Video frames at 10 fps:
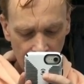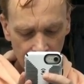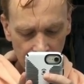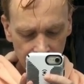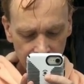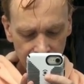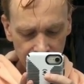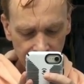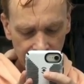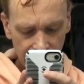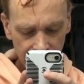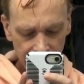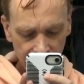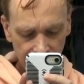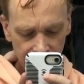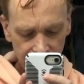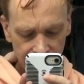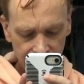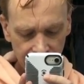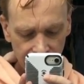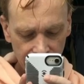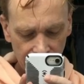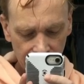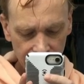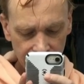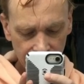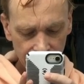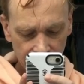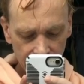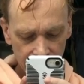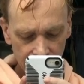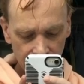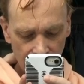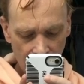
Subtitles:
Cock rings without give, steel and hard silicone,